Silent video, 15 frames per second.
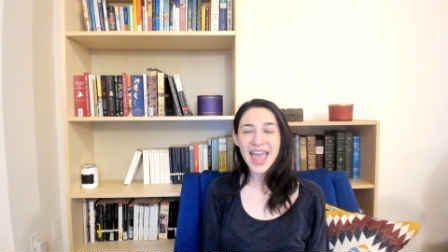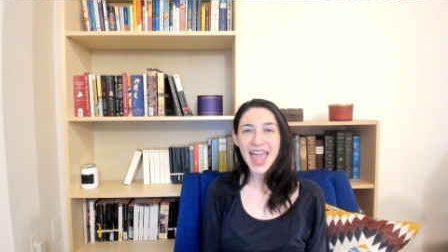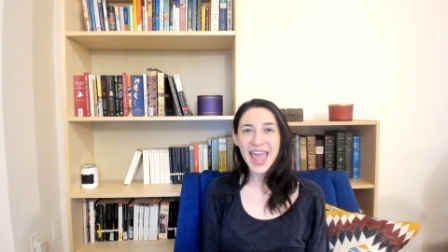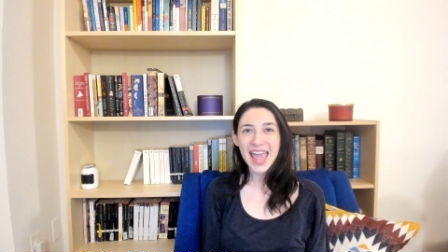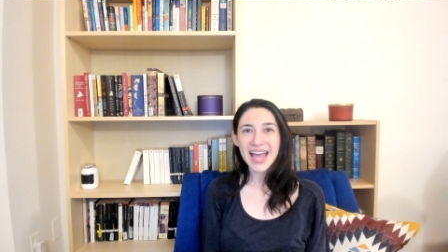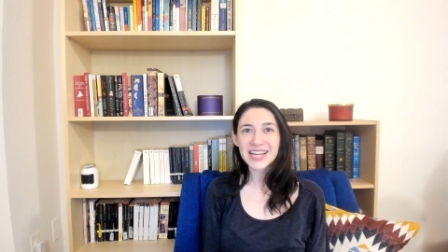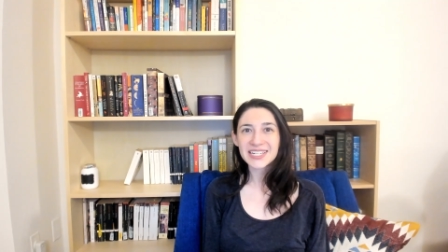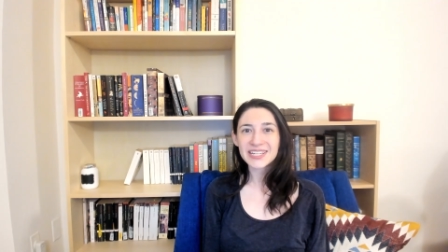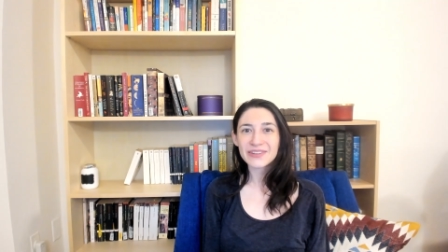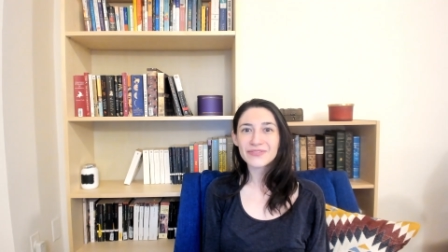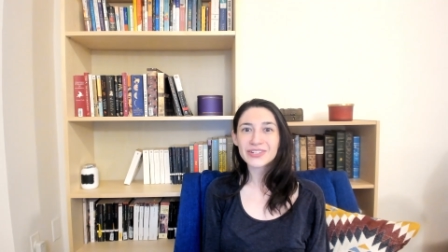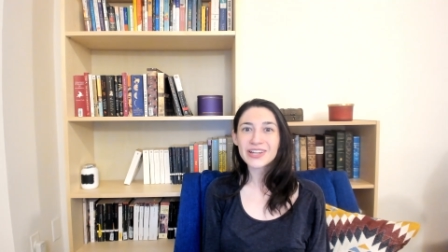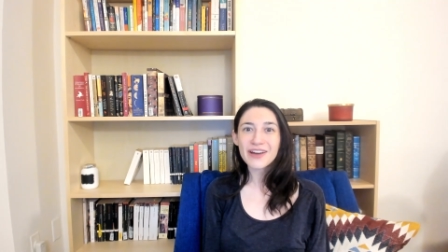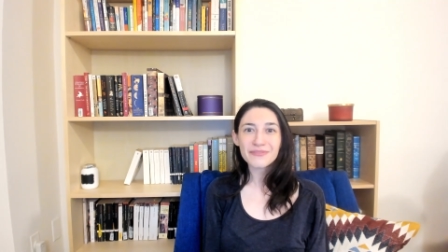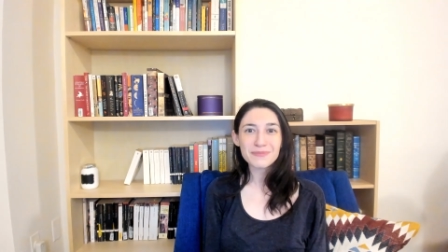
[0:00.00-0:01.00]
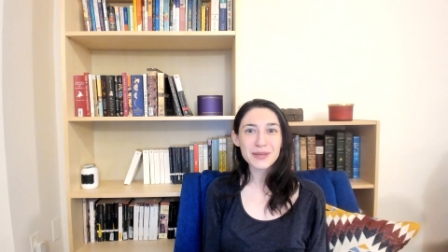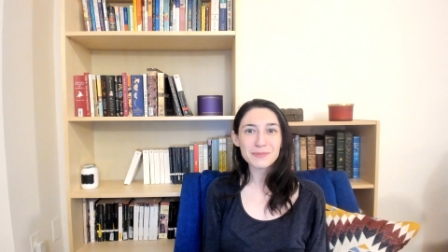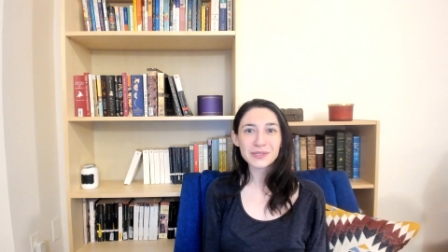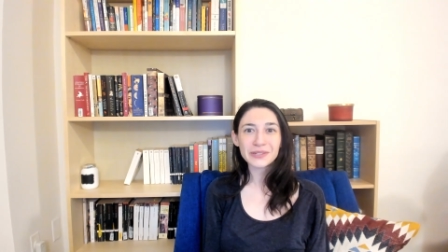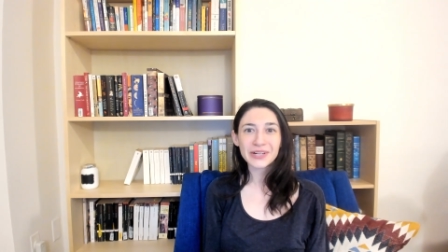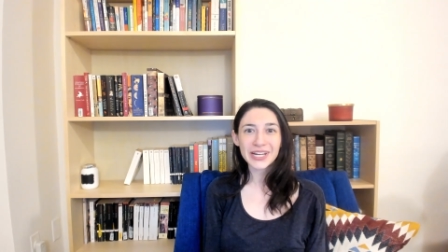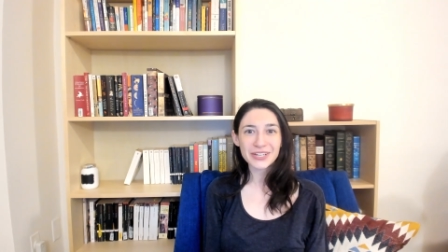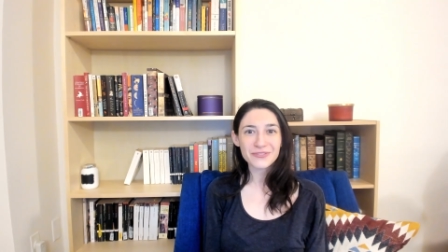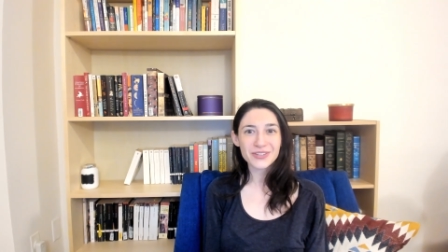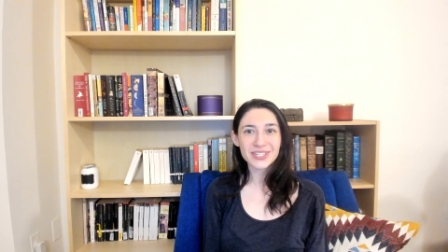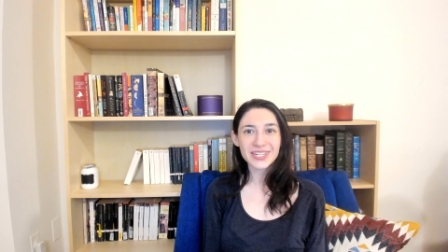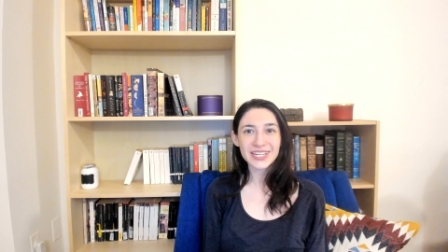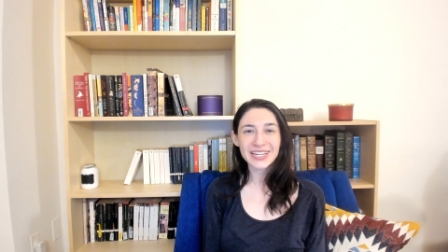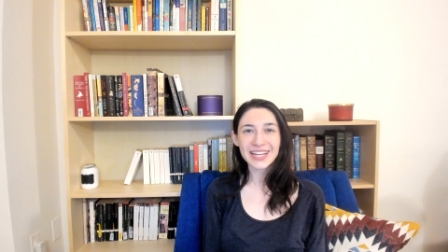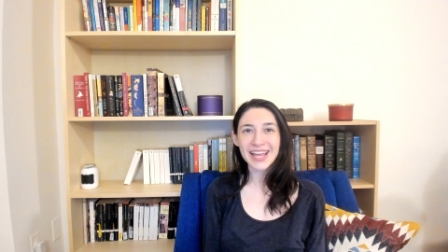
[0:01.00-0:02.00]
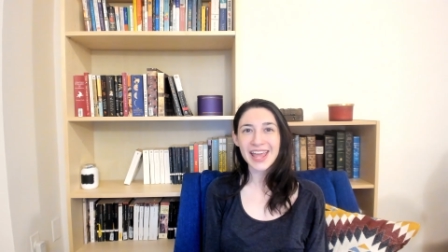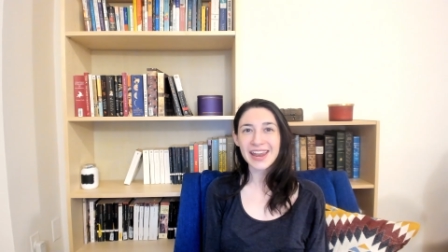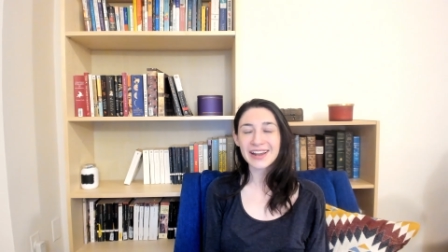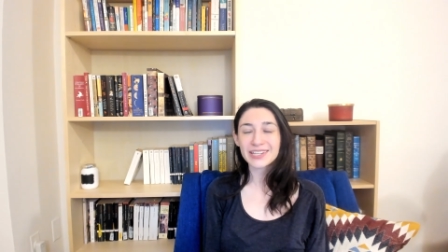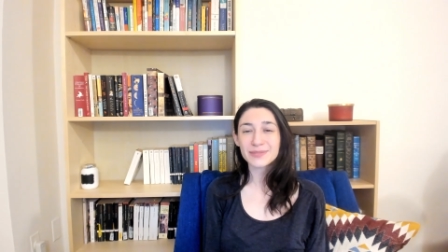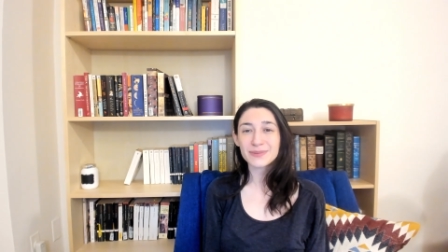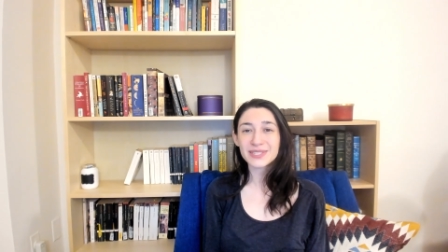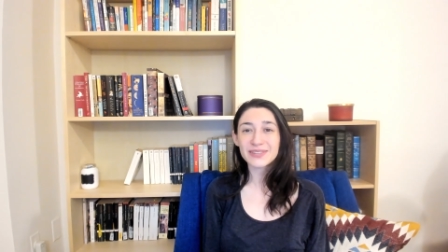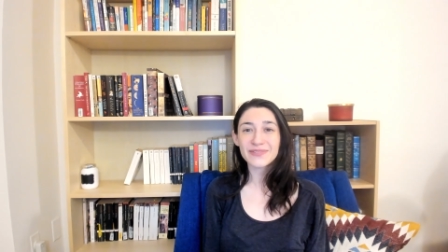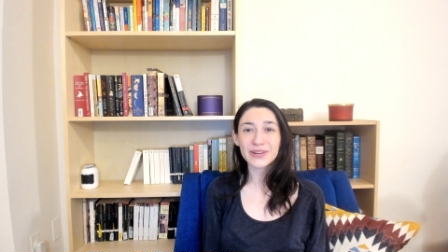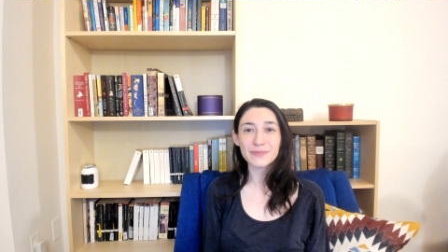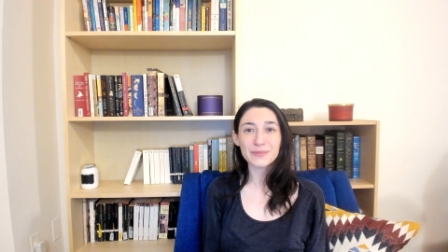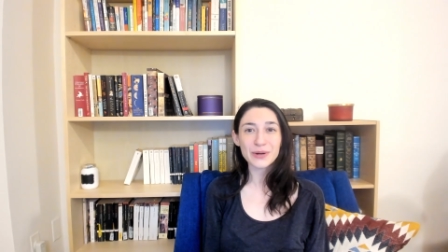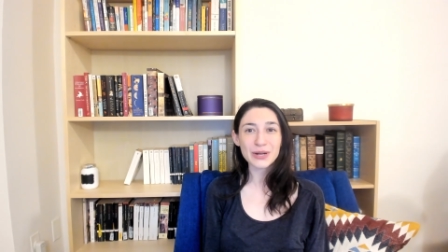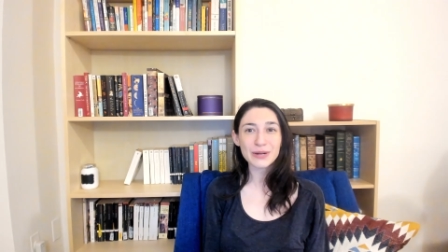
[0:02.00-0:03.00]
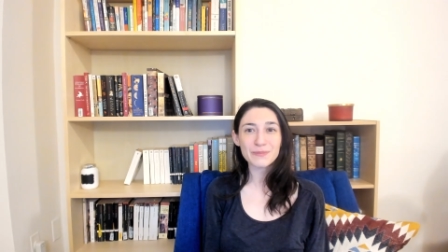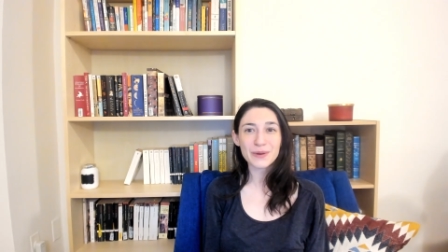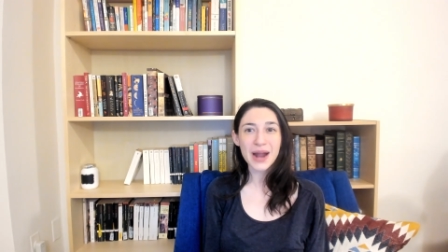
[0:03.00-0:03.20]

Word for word: And if enough people are interested in a specific book,